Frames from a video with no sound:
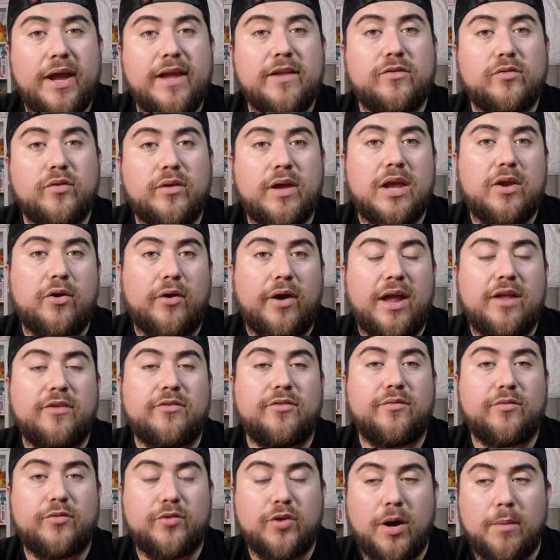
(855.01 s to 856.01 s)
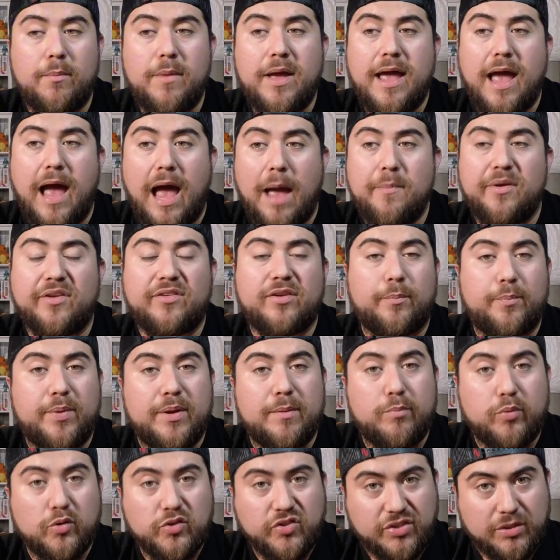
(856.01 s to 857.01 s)
to get your hands on some MSRP
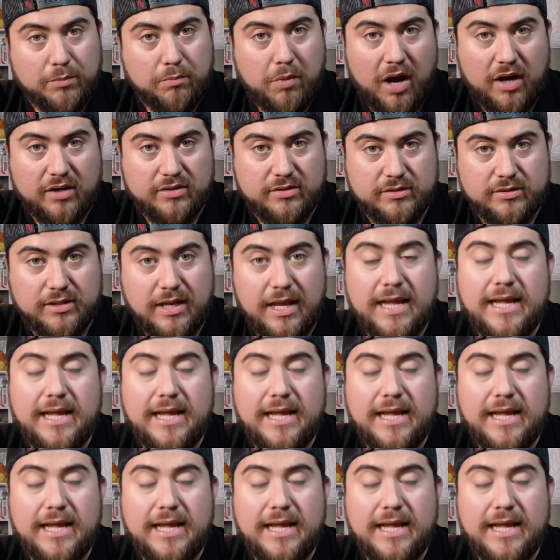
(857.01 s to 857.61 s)
booster boxes.